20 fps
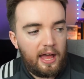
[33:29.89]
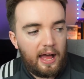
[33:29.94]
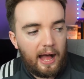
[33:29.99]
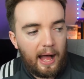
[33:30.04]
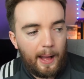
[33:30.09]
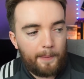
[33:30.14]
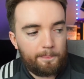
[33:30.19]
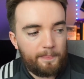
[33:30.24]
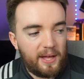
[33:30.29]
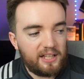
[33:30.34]

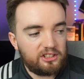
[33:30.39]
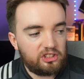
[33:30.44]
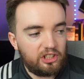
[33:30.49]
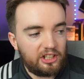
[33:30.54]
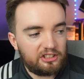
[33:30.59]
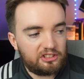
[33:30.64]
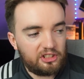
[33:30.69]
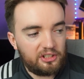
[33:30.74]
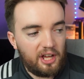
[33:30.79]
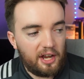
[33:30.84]
at
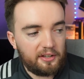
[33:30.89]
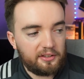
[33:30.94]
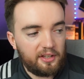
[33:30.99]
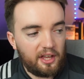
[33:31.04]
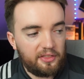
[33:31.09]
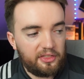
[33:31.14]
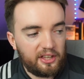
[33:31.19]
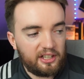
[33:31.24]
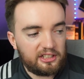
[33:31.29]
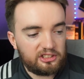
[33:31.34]
Manchester United, and I
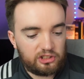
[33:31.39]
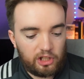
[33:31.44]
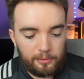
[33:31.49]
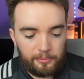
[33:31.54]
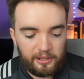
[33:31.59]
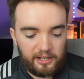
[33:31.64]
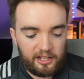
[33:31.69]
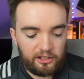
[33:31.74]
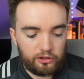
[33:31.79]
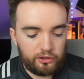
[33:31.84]
think it's going to be
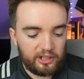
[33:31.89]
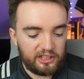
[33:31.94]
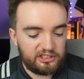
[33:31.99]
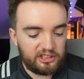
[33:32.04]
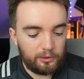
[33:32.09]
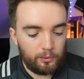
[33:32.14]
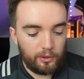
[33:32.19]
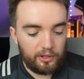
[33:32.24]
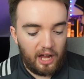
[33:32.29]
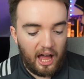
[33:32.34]
an
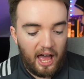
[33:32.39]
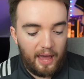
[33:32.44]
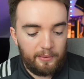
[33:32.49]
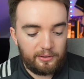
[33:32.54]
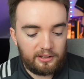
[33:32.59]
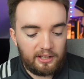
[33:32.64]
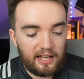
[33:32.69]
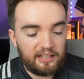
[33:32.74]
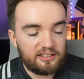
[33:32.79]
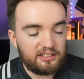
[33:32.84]
interesting one. I
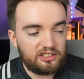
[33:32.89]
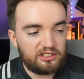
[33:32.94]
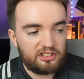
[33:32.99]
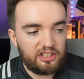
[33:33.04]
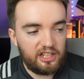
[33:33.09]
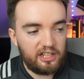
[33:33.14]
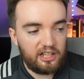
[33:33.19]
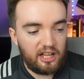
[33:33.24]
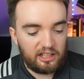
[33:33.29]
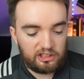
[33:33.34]
would like to
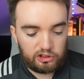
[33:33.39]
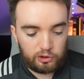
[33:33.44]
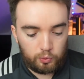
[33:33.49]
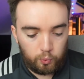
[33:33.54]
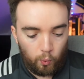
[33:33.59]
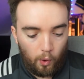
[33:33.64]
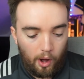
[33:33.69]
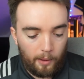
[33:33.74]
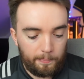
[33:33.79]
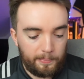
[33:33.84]
see a
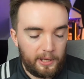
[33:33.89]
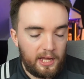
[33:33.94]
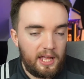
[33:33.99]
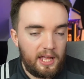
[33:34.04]
swap